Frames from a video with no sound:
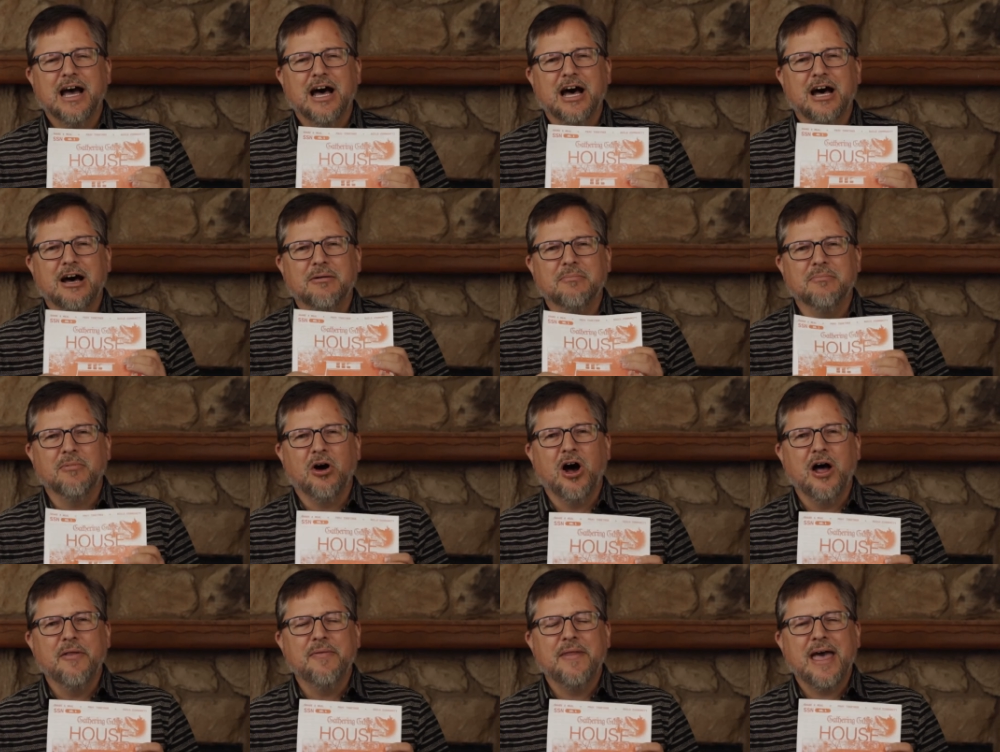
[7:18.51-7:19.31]
Um,
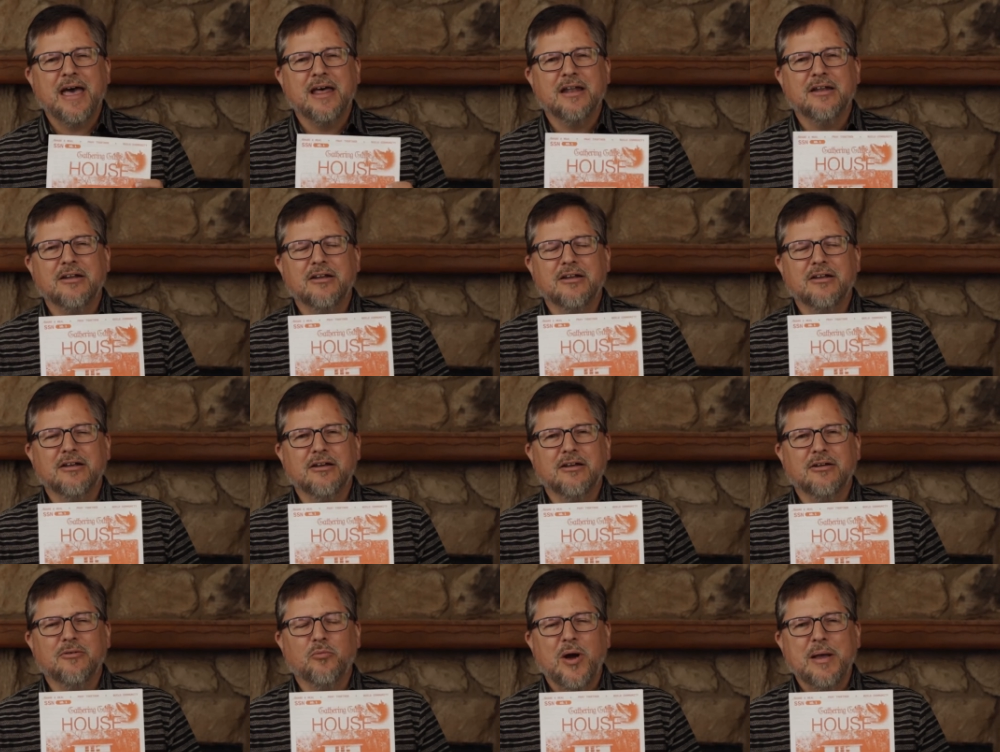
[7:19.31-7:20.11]
on that
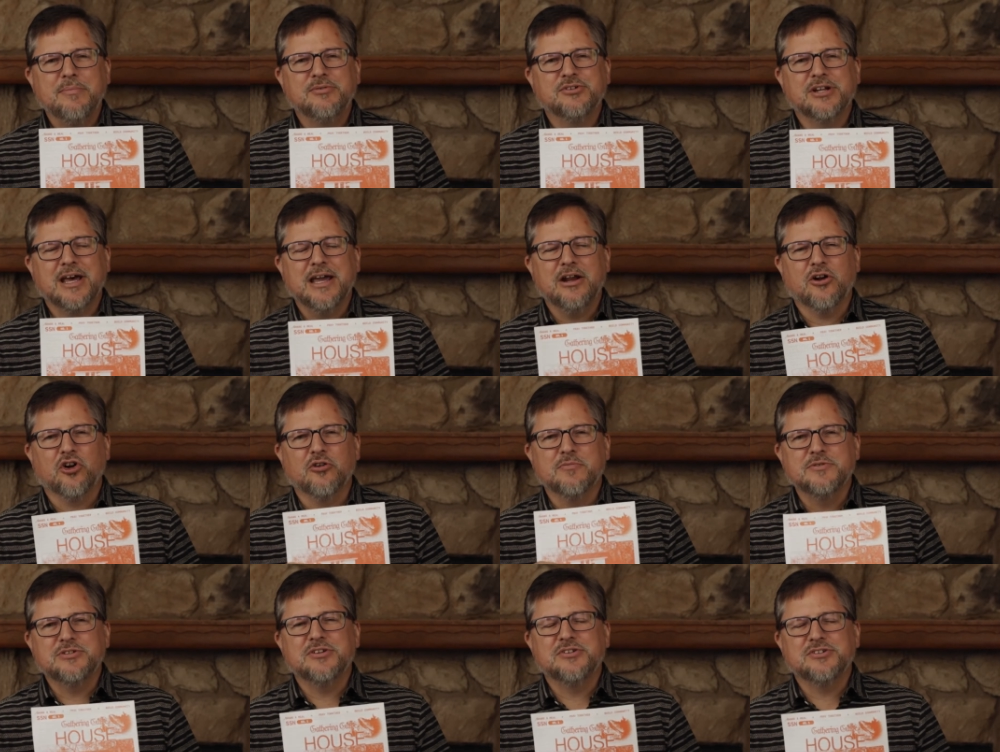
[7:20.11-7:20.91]
website,
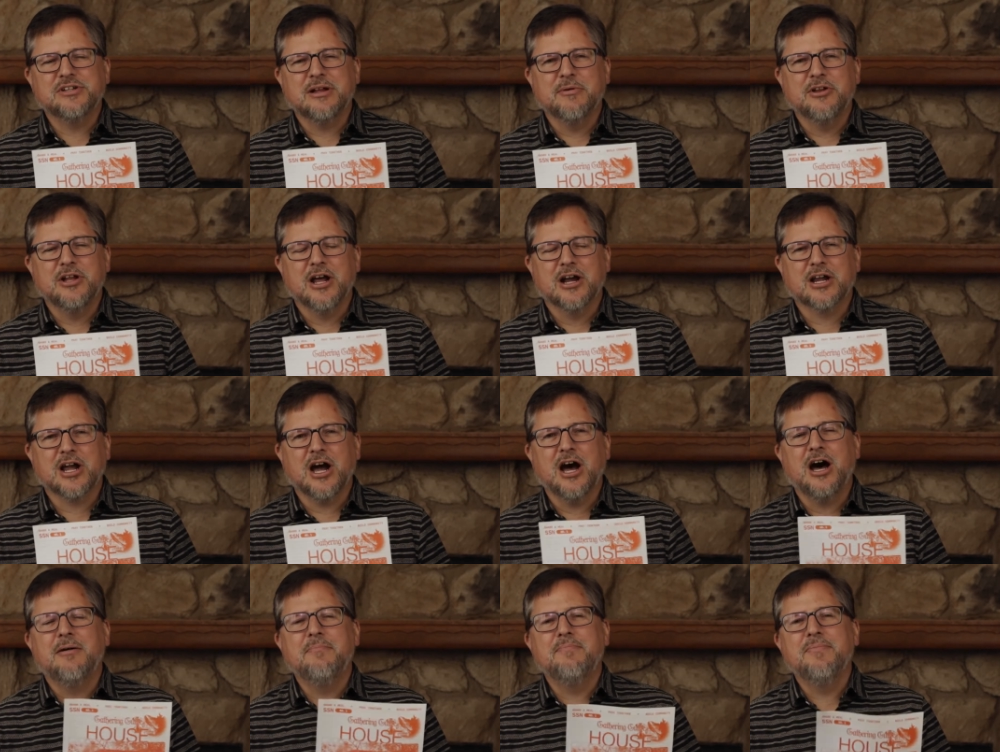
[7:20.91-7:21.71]

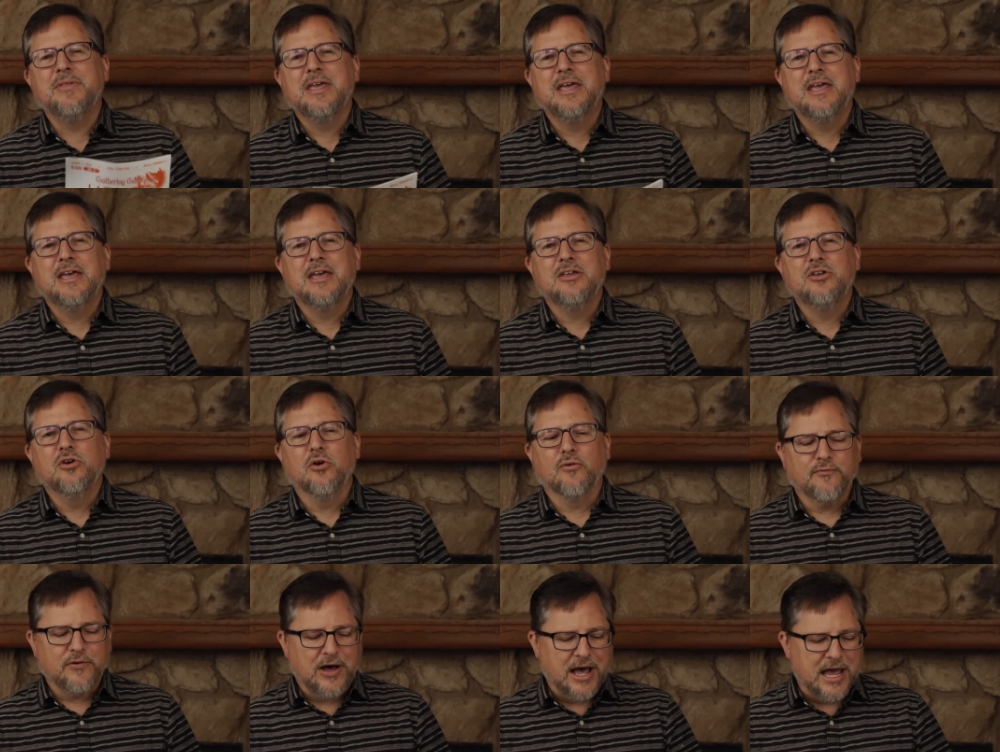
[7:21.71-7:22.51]
hermistonassembly.com,
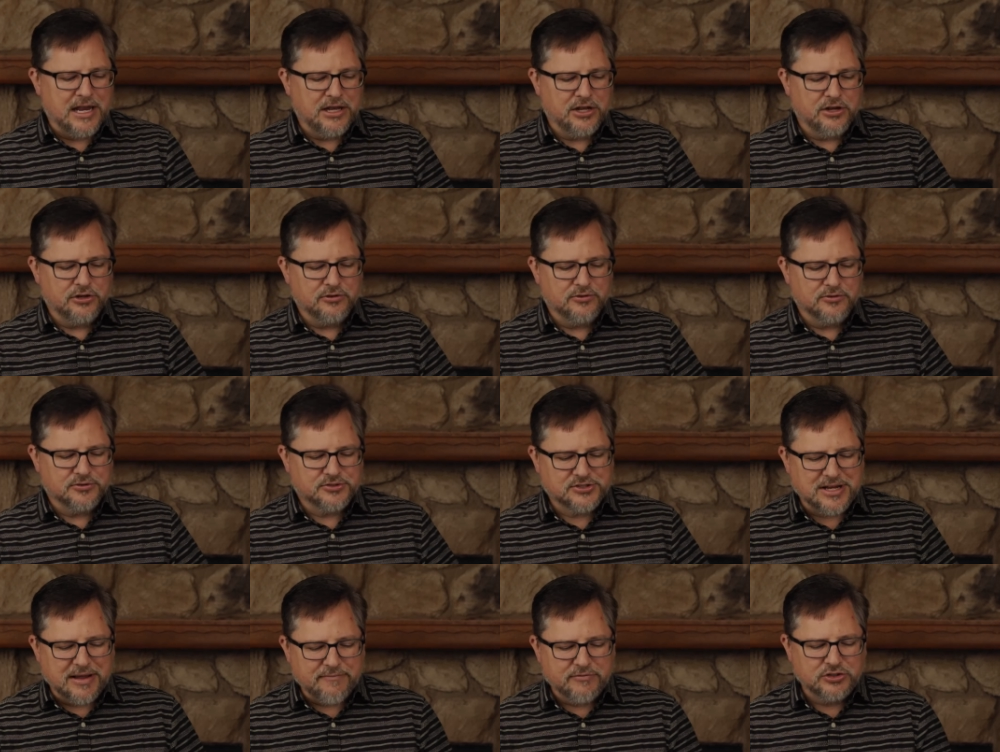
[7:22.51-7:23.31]
you'll find
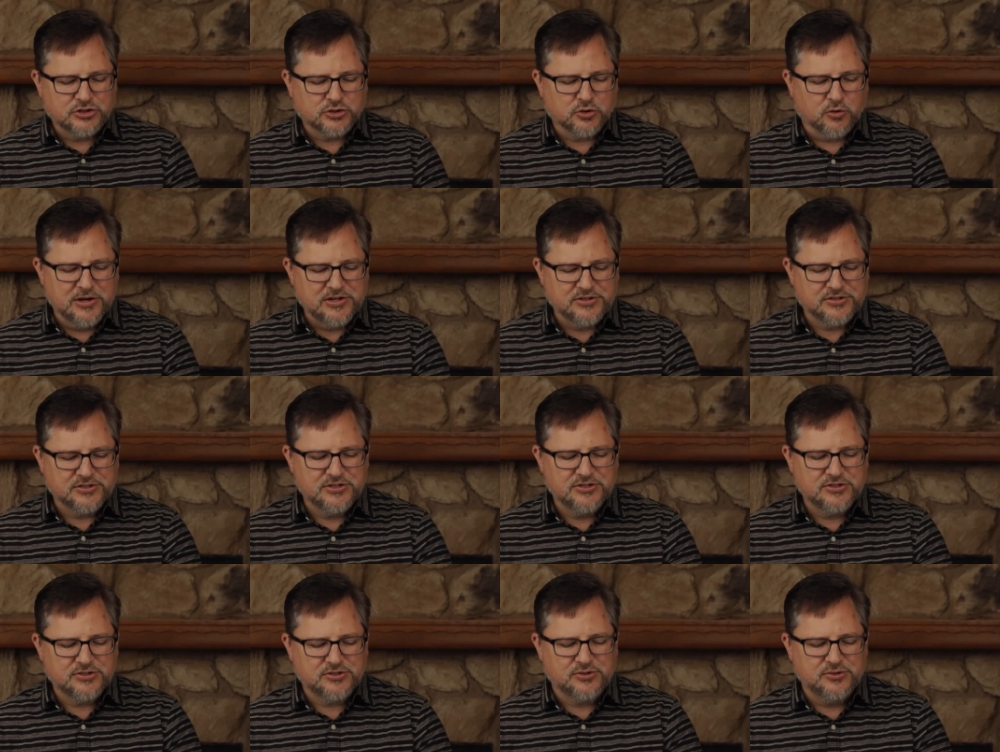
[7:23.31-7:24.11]
seven
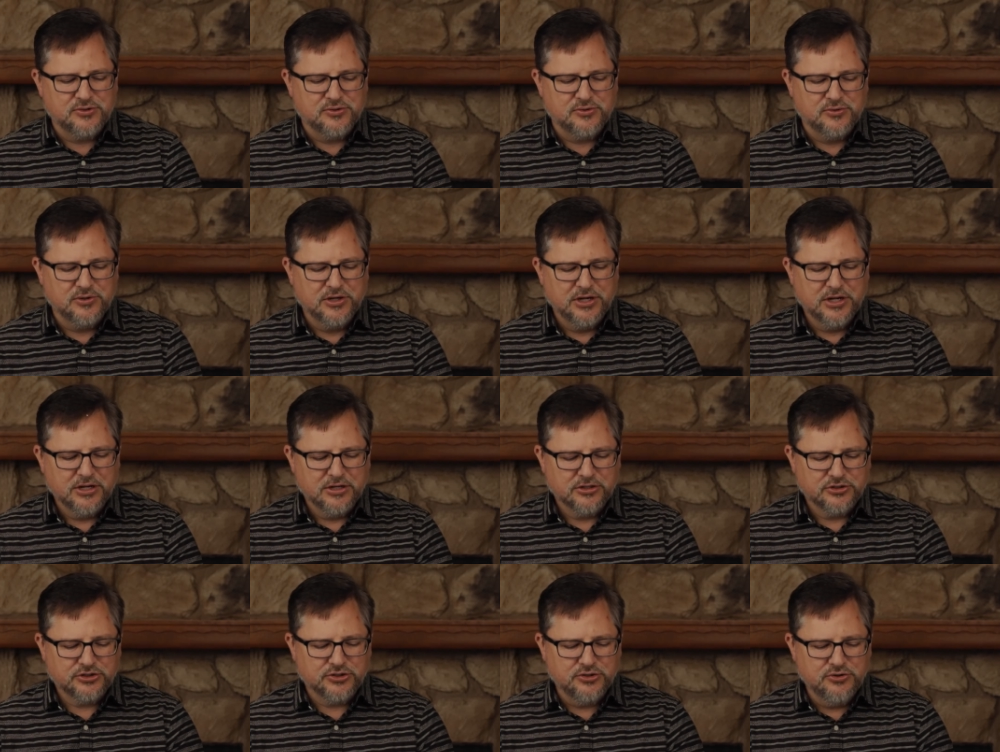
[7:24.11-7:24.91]
choices to
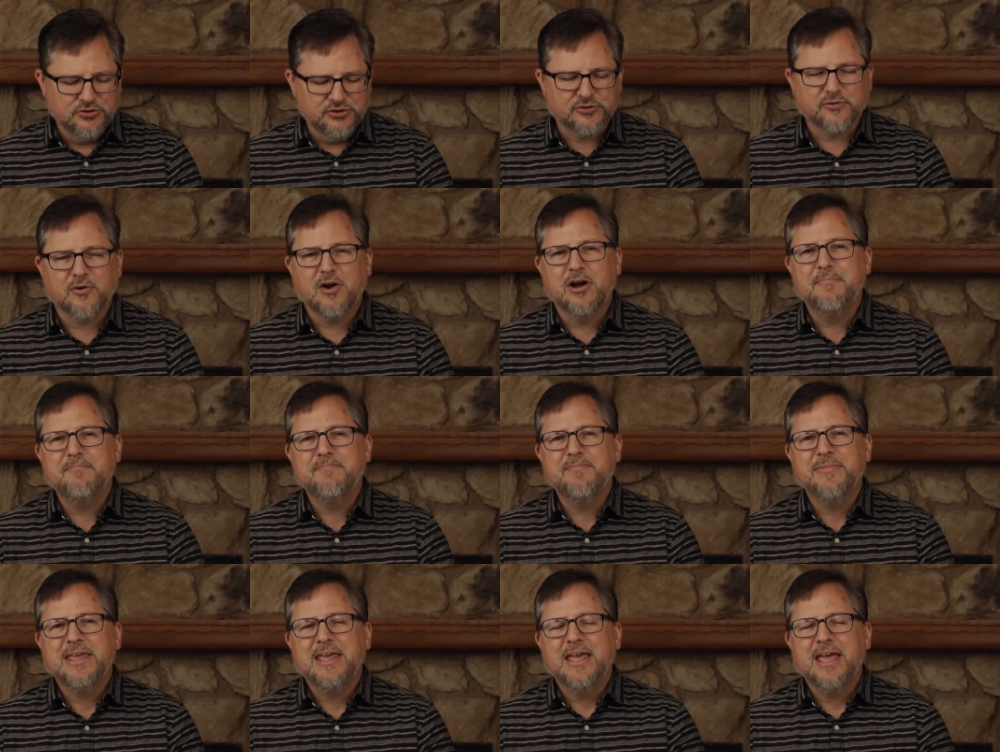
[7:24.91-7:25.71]
choose
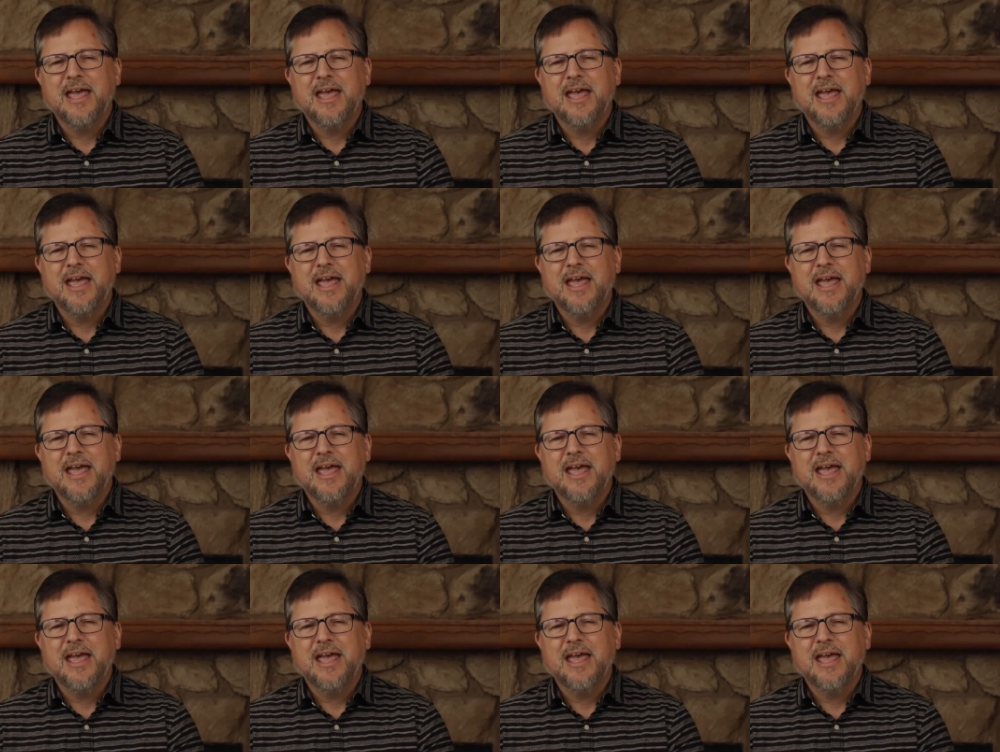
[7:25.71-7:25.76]
from,